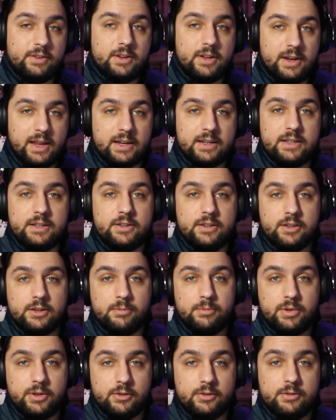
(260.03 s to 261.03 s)
connected to the
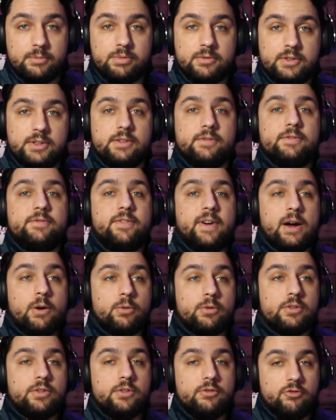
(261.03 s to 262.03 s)
computer because it
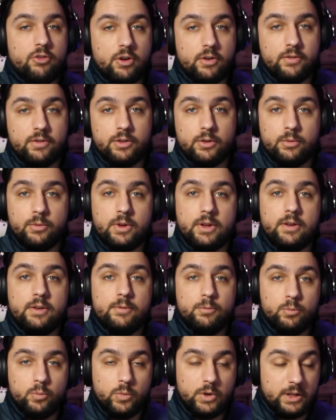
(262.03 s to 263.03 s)
found the driver that
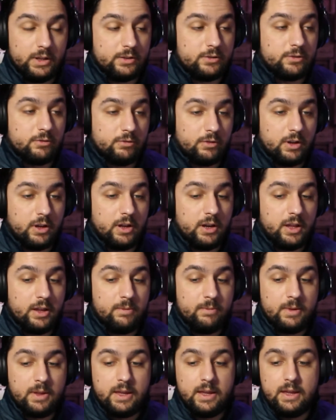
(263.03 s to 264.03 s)
we installed earlier.